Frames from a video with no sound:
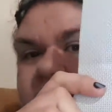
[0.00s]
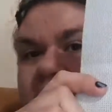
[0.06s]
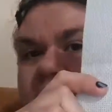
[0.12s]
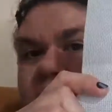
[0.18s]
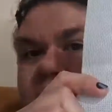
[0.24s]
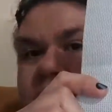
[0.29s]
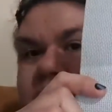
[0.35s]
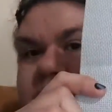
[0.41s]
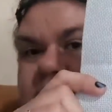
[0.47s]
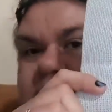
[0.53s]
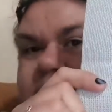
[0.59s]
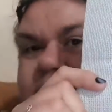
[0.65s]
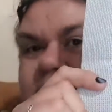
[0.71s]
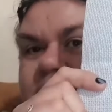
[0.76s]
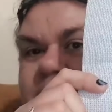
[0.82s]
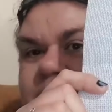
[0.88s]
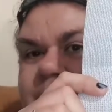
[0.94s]
yellow is all
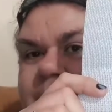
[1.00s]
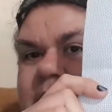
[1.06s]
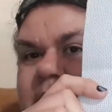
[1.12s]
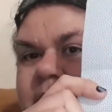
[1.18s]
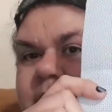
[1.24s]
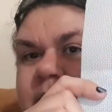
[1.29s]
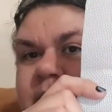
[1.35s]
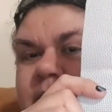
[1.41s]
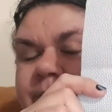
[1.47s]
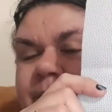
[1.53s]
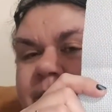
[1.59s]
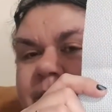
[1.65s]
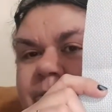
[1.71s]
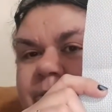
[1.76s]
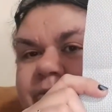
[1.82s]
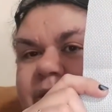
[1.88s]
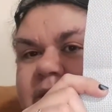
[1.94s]
done as well. So I'm going to
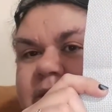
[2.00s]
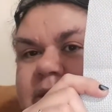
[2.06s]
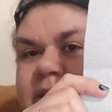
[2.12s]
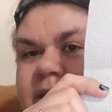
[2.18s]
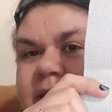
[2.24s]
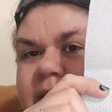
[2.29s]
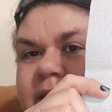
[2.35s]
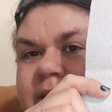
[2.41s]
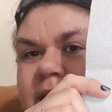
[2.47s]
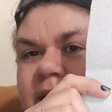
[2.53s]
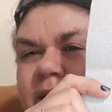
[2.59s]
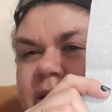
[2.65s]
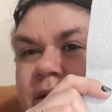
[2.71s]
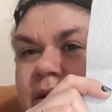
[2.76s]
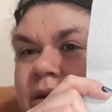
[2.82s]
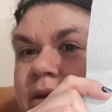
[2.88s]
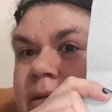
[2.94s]
move on to the next
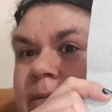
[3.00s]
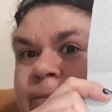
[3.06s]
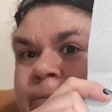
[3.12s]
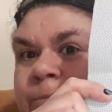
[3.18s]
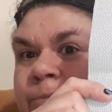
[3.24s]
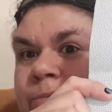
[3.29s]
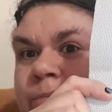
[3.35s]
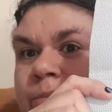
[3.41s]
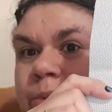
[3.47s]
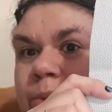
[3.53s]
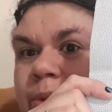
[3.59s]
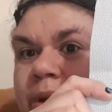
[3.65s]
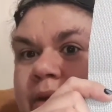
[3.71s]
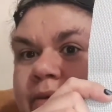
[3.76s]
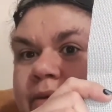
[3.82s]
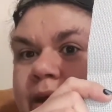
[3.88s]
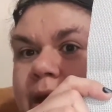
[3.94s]
color
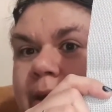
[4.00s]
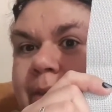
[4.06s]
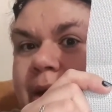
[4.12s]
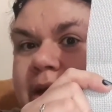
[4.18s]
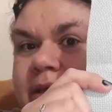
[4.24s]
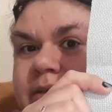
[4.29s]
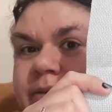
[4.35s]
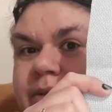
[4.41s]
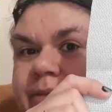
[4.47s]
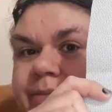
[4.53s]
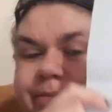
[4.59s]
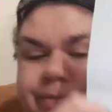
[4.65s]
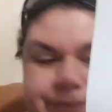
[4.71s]
whenever I get back to it.